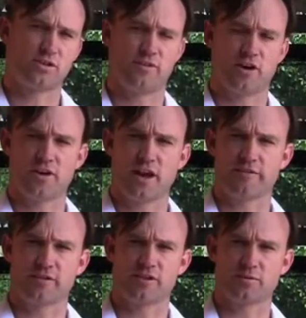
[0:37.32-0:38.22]
the Viognier
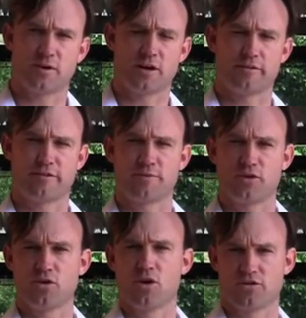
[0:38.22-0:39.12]
for this wine from the
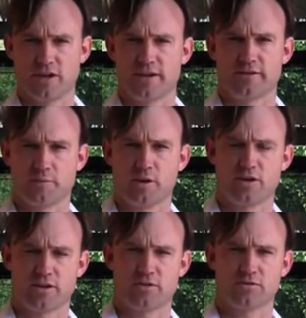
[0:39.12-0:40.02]
northern end of the
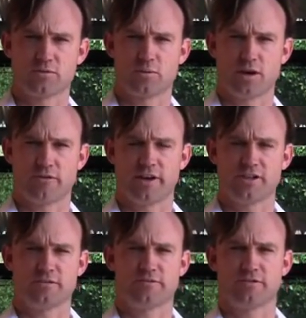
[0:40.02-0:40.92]
Perth Hills wine
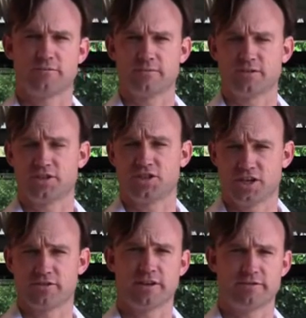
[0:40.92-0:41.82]
region, from the
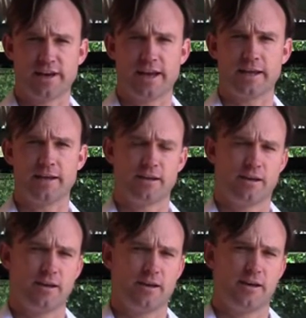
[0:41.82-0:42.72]
Chittering Valley.
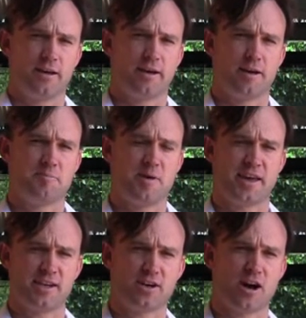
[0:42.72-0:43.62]

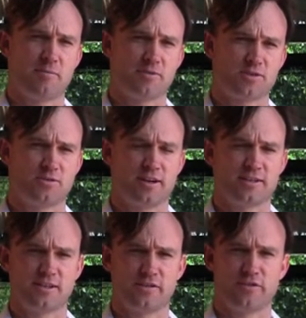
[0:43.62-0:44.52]
Picking time is always
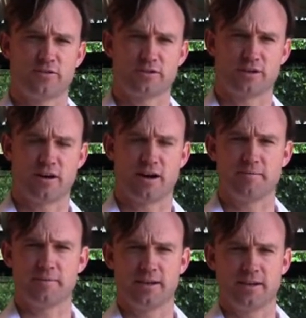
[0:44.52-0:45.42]
a difficult
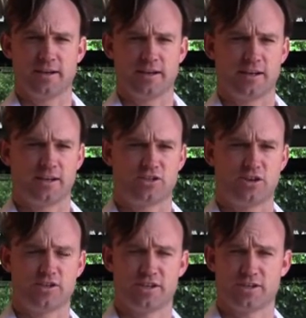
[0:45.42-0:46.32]
time.
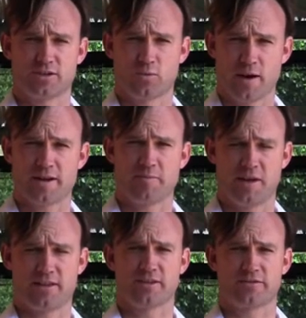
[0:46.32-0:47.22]
Choosing just when to
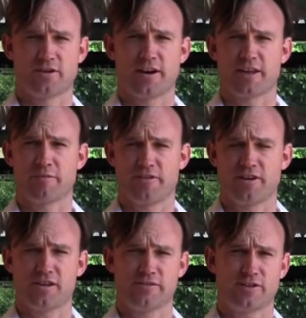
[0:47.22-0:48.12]
pick this variety can be
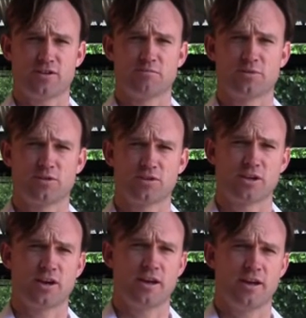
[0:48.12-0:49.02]
very difficult, but
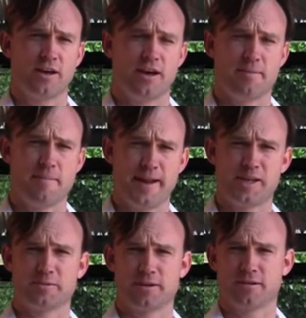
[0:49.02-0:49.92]
also
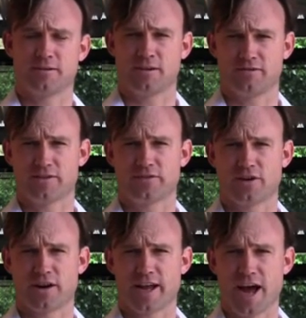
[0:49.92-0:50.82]
management of this
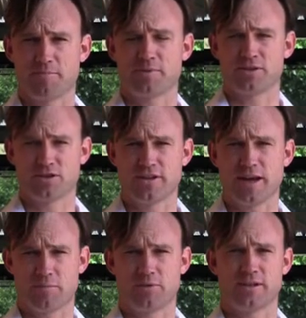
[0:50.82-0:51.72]
variety up and to
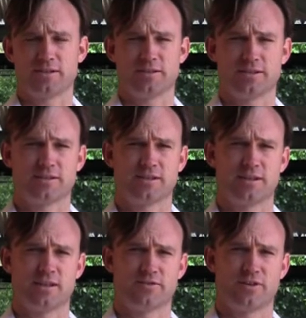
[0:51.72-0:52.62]
that point is
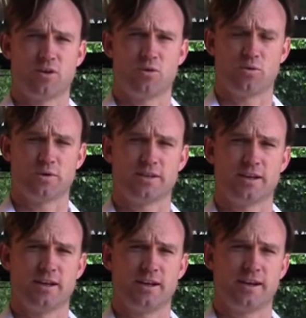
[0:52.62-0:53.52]
very awkward.
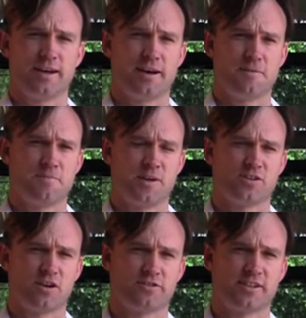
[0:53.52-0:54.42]

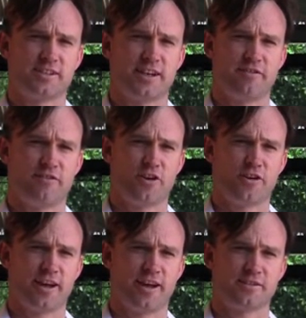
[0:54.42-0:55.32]
It's often said
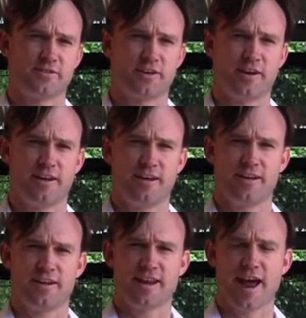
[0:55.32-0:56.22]
Viognier has a very
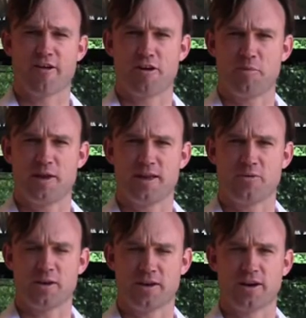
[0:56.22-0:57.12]
narrow
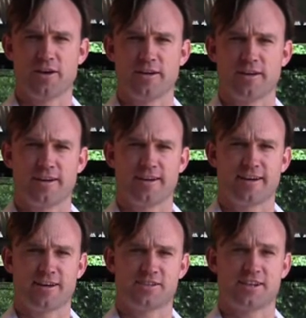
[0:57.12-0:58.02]
picking window.
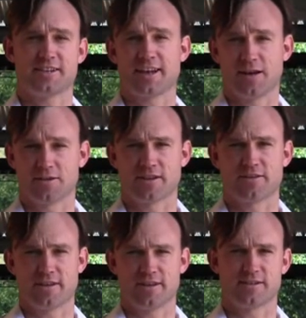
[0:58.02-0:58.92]
6 hours, I
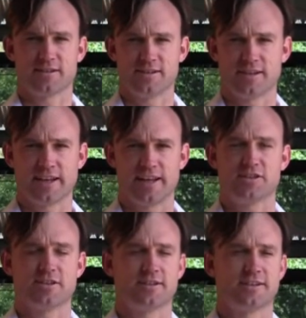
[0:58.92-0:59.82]
think, is the
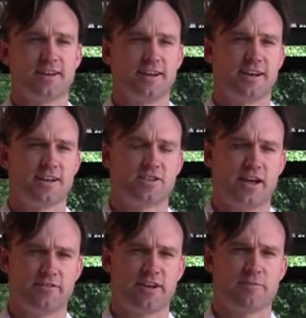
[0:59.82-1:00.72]
legend. So you
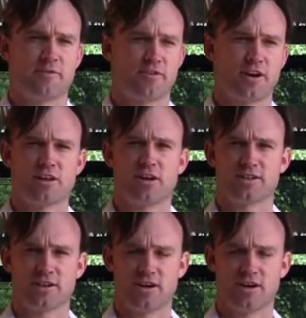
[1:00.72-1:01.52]
have to keep a very close